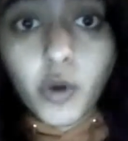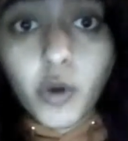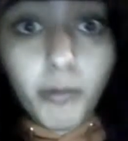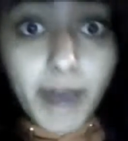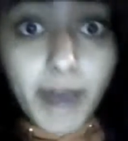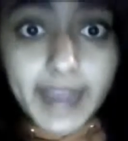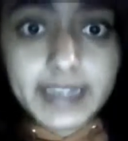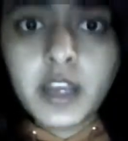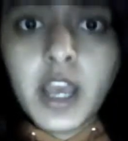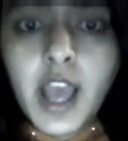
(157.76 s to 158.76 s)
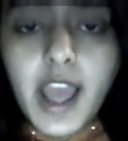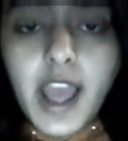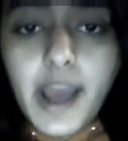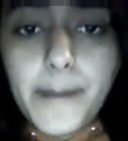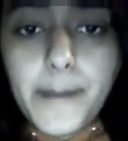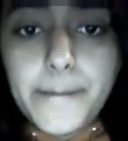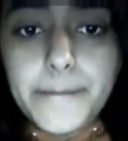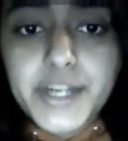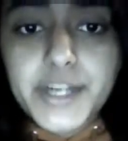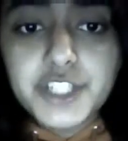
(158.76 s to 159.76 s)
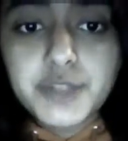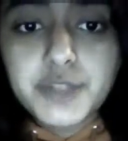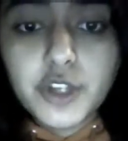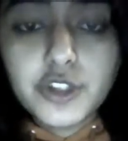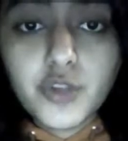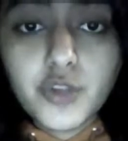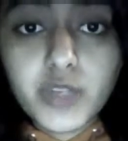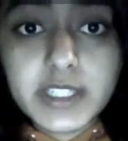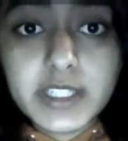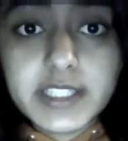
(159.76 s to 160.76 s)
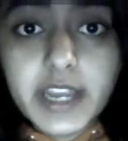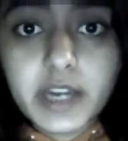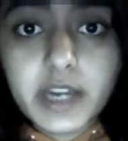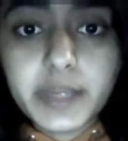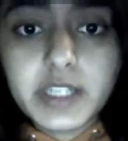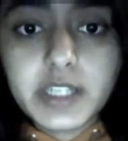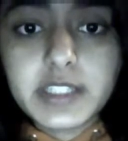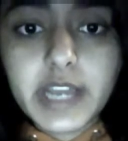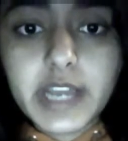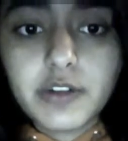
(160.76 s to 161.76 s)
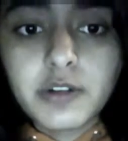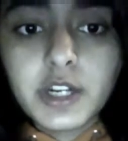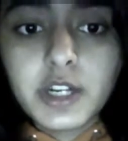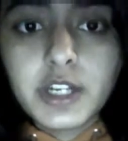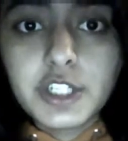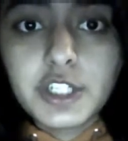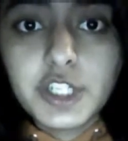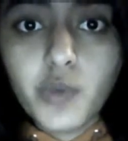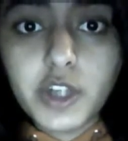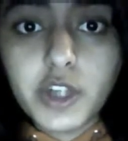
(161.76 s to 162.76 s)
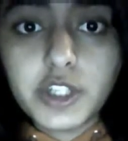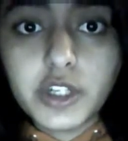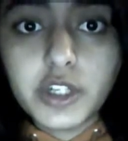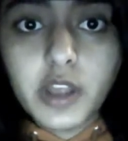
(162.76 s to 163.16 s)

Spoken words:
own mind. But she was also really scared because now she wondered,